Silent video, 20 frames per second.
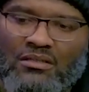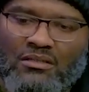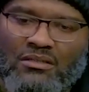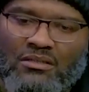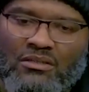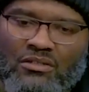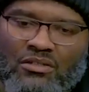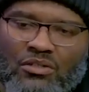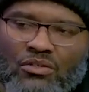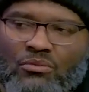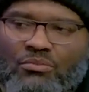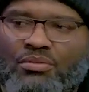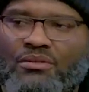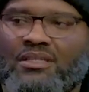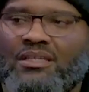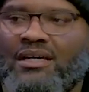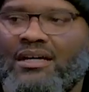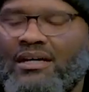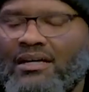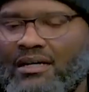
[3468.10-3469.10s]
go
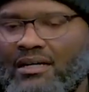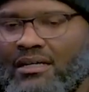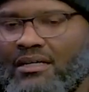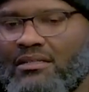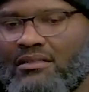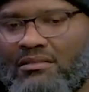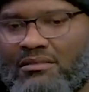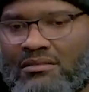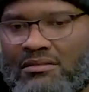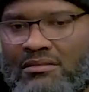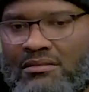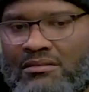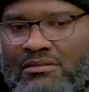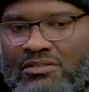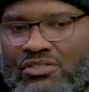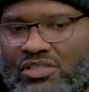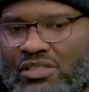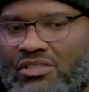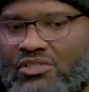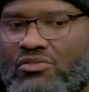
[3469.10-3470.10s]
beyond
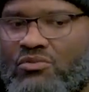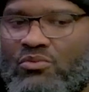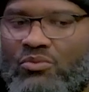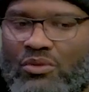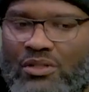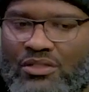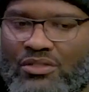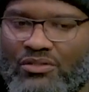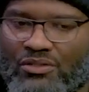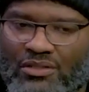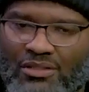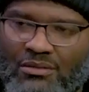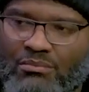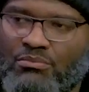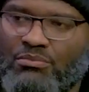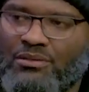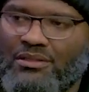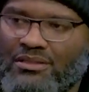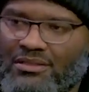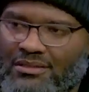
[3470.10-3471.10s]
just what your
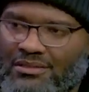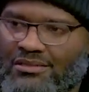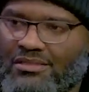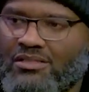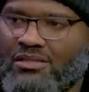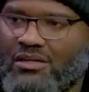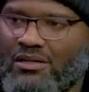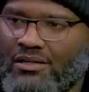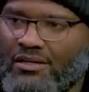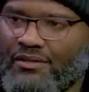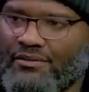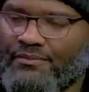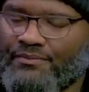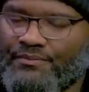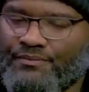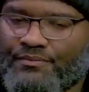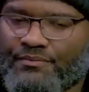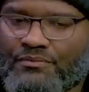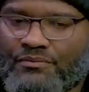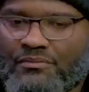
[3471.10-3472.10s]
abilities are
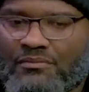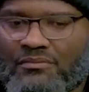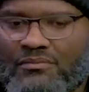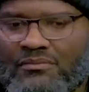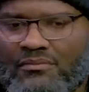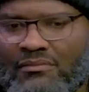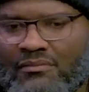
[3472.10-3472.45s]
mm-hmm.